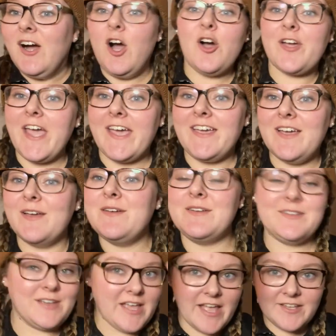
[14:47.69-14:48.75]
Okay, I
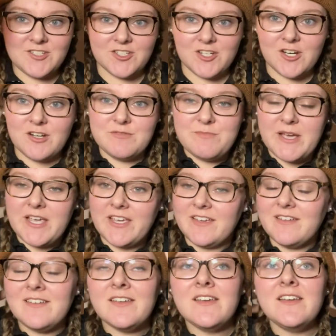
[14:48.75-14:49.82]
had to turn
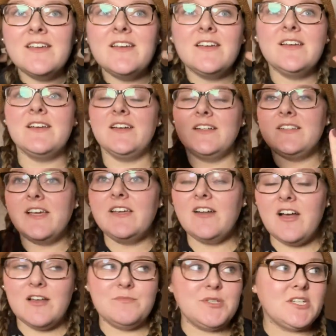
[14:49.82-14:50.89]
my light
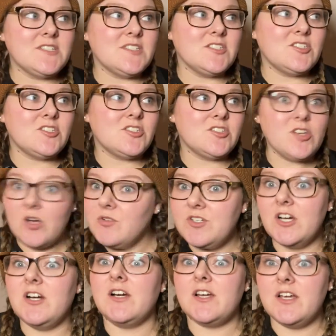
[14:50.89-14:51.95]
on because it's so
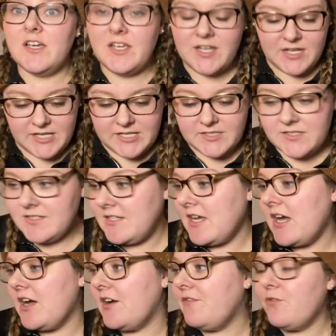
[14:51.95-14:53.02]
dark. It's
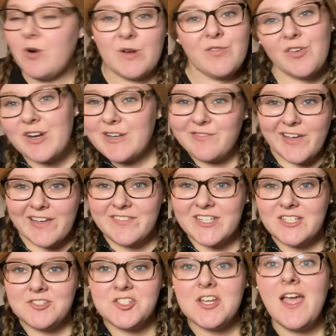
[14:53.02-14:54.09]
uh,
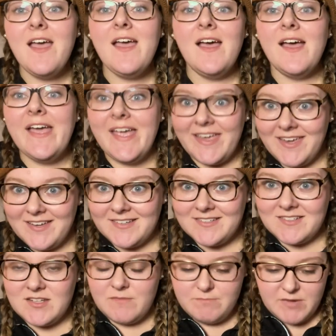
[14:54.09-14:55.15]
4.45-ish
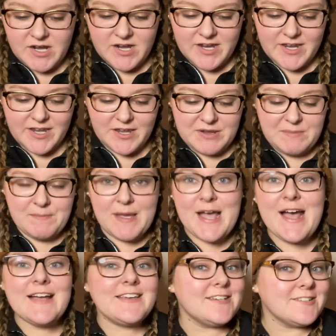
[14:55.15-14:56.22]
and my
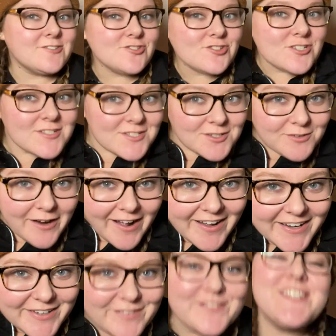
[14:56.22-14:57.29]
package just
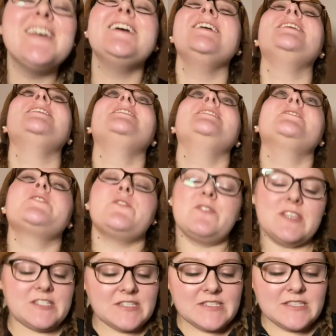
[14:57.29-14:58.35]
arrived. So
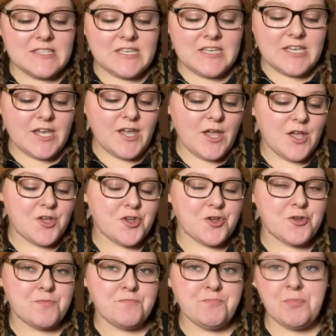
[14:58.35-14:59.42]
this is the
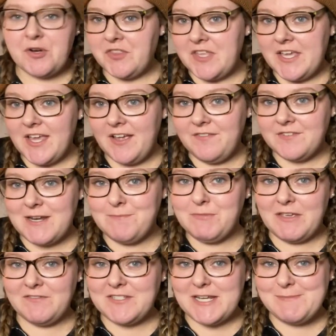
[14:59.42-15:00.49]
birthday gift I'm
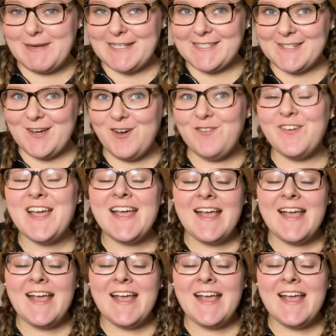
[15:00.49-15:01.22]
gifting myself.